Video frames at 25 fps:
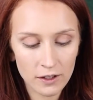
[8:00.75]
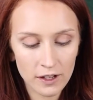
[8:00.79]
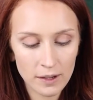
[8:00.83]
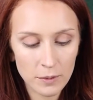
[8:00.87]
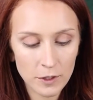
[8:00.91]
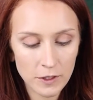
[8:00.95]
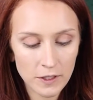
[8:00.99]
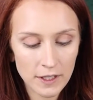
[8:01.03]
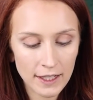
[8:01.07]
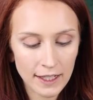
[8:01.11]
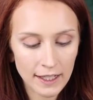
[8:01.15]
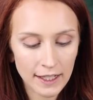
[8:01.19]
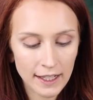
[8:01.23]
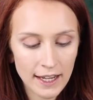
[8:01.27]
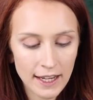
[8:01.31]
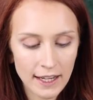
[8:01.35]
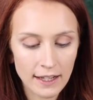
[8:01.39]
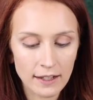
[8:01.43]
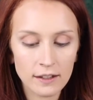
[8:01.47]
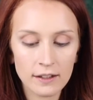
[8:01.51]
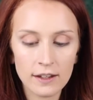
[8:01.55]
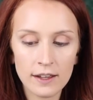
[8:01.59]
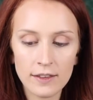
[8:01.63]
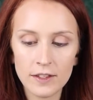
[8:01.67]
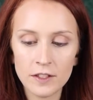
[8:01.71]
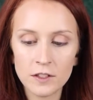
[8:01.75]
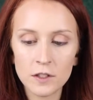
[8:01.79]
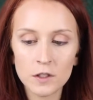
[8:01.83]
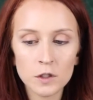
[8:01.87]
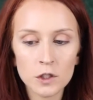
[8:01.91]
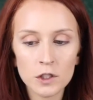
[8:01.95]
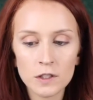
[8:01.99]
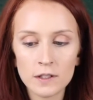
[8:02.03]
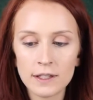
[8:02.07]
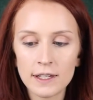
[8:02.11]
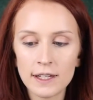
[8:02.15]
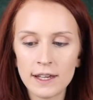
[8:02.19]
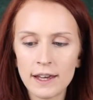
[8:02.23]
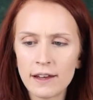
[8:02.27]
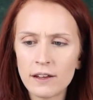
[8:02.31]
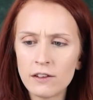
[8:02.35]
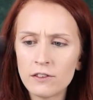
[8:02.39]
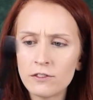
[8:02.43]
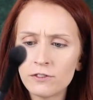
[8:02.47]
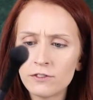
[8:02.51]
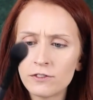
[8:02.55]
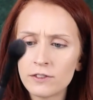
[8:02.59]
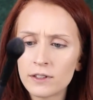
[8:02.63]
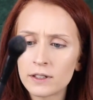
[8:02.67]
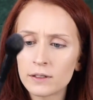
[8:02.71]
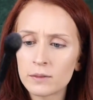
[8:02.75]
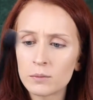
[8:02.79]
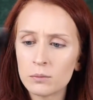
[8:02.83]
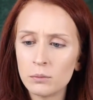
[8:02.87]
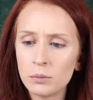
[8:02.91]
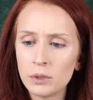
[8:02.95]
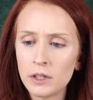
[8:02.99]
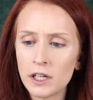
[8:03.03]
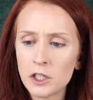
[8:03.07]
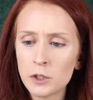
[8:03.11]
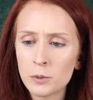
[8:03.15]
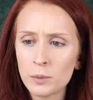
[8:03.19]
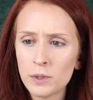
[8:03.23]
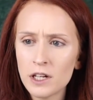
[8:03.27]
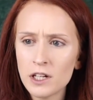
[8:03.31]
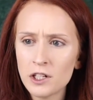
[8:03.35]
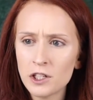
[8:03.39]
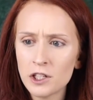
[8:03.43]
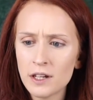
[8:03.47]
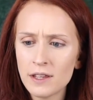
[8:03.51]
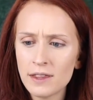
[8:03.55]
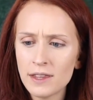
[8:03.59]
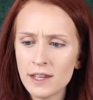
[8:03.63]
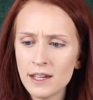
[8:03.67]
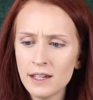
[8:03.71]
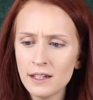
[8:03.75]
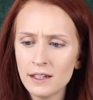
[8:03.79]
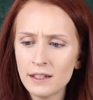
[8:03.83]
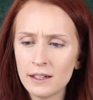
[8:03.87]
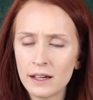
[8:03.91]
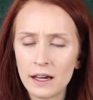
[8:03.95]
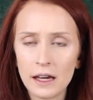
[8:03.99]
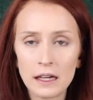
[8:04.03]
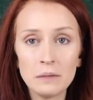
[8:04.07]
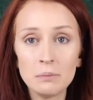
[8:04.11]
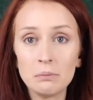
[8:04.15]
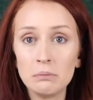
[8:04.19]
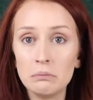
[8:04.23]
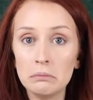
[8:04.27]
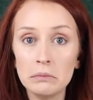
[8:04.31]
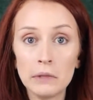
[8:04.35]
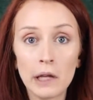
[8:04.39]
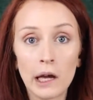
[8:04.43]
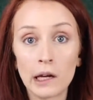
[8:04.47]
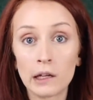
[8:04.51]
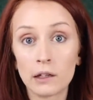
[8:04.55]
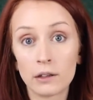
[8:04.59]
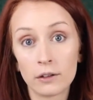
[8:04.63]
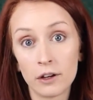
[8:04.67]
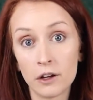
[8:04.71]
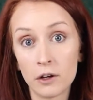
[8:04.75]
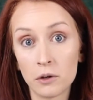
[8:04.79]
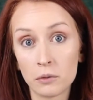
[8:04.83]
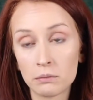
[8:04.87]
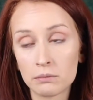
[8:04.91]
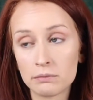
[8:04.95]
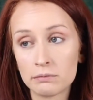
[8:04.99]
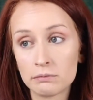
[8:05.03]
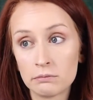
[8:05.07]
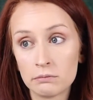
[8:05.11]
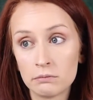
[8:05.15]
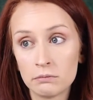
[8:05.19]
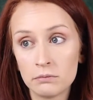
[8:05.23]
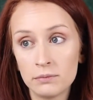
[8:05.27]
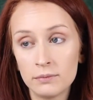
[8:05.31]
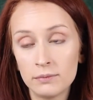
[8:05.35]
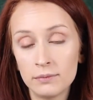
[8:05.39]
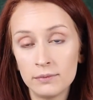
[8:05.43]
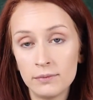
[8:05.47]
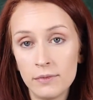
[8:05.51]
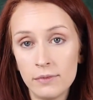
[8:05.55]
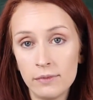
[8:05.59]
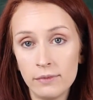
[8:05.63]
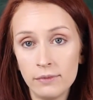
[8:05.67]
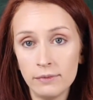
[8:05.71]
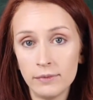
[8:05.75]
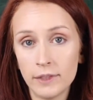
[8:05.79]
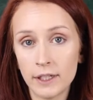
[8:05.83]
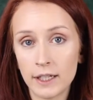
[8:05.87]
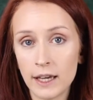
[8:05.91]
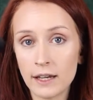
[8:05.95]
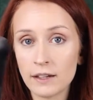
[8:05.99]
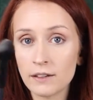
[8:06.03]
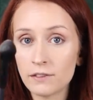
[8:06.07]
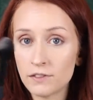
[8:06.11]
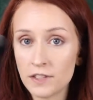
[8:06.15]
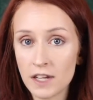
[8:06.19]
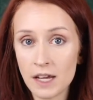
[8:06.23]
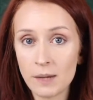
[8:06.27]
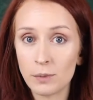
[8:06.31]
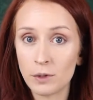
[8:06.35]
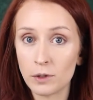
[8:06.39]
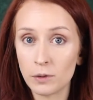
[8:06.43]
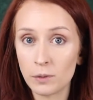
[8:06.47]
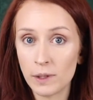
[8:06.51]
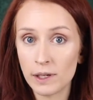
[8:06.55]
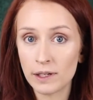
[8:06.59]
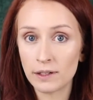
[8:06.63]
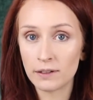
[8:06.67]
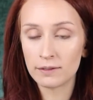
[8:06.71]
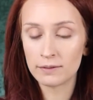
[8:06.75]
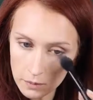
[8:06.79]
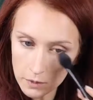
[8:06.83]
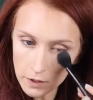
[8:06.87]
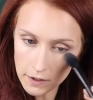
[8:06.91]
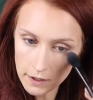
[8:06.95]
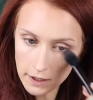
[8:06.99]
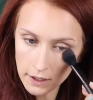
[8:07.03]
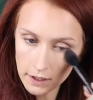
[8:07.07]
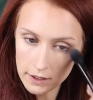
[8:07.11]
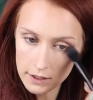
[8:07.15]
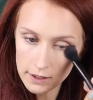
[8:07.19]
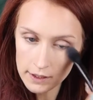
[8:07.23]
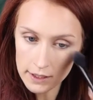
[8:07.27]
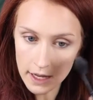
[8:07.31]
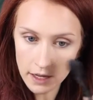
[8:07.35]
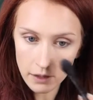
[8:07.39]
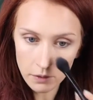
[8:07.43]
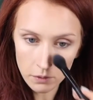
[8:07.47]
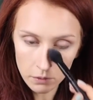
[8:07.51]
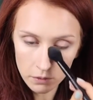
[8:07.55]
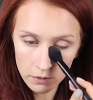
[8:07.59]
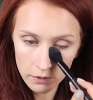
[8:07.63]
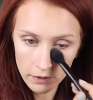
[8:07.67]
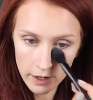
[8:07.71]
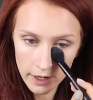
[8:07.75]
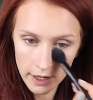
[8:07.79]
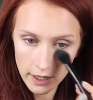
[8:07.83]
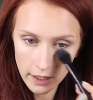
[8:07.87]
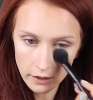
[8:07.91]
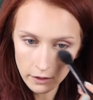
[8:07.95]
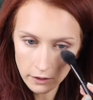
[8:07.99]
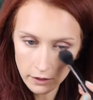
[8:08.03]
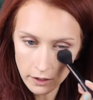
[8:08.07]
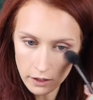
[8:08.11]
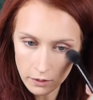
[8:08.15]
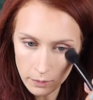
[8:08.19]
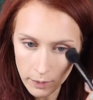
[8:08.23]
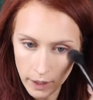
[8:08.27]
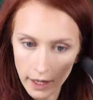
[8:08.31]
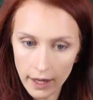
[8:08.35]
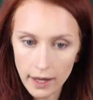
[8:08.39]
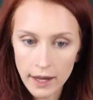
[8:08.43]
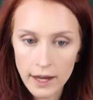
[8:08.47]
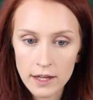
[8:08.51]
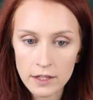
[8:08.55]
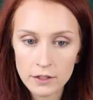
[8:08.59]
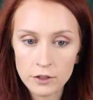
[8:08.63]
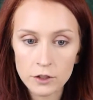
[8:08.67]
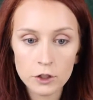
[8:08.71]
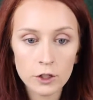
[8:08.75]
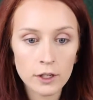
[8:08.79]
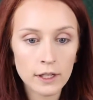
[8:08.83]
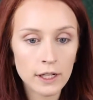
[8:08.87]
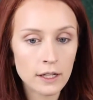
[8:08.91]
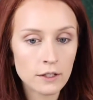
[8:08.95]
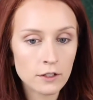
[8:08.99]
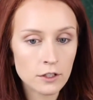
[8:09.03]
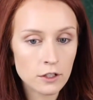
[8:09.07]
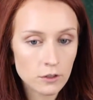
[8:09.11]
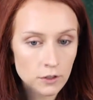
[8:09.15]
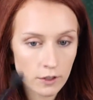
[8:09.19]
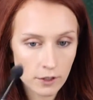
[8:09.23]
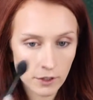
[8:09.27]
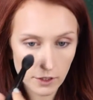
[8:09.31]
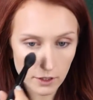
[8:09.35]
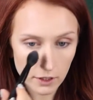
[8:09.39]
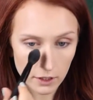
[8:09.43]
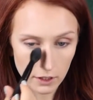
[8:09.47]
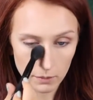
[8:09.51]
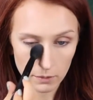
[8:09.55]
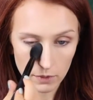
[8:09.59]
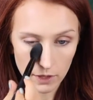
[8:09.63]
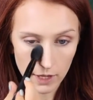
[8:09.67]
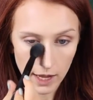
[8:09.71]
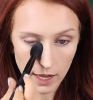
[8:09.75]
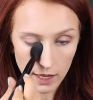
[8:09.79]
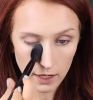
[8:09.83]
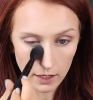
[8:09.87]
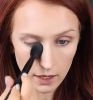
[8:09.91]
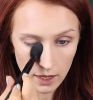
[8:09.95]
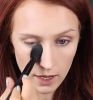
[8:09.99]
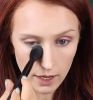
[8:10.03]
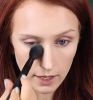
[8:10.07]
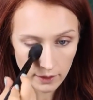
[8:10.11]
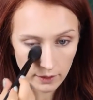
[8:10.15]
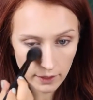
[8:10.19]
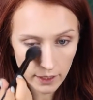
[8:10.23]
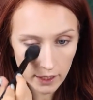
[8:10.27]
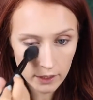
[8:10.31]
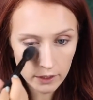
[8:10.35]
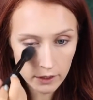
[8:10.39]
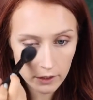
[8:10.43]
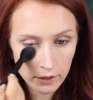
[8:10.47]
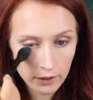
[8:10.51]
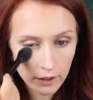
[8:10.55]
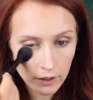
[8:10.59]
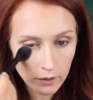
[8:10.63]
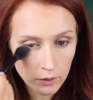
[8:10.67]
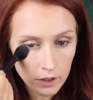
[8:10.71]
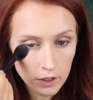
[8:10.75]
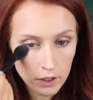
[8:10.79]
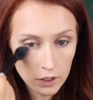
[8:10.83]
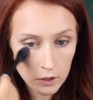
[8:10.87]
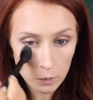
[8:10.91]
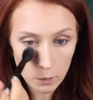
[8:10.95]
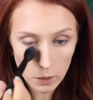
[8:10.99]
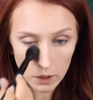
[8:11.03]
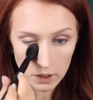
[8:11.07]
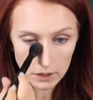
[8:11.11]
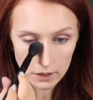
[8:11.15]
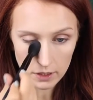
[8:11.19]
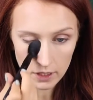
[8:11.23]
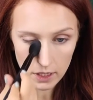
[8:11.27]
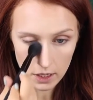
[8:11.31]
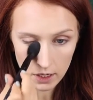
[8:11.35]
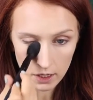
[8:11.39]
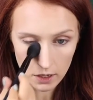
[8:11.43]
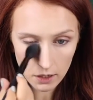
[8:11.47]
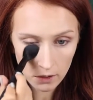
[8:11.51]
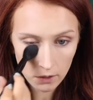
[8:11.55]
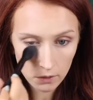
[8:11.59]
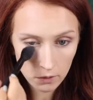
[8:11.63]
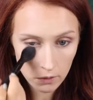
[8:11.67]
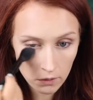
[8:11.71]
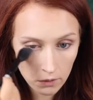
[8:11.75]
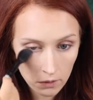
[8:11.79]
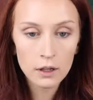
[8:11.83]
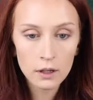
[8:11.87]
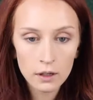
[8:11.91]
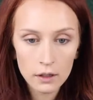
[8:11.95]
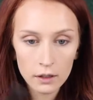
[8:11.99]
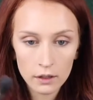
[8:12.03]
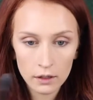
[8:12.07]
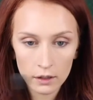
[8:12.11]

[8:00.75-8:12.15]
I'm using it again. And this is just the e.l.f. blush brush, I think? I don't know. The kind of tapered one. I'm just going to set right underneath my eyes, try not to disturb that highlighter that we just put down,